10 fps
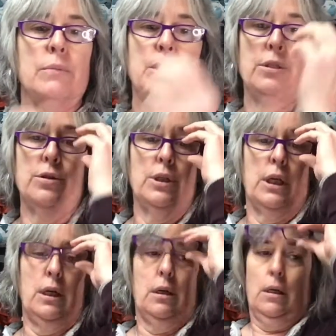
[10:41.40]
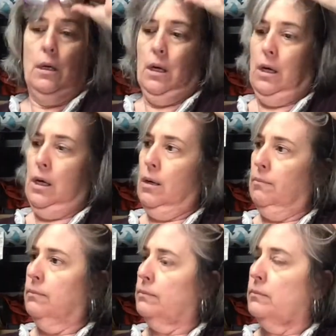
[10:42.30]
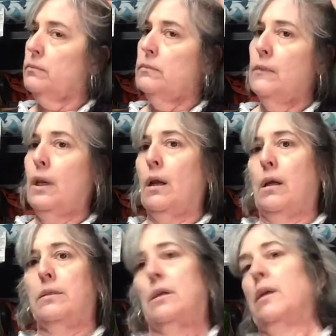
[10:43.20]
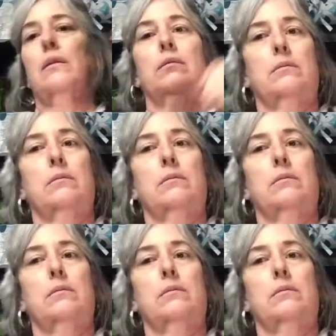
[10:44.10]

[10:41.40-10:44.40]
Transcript: researching it, um, I said,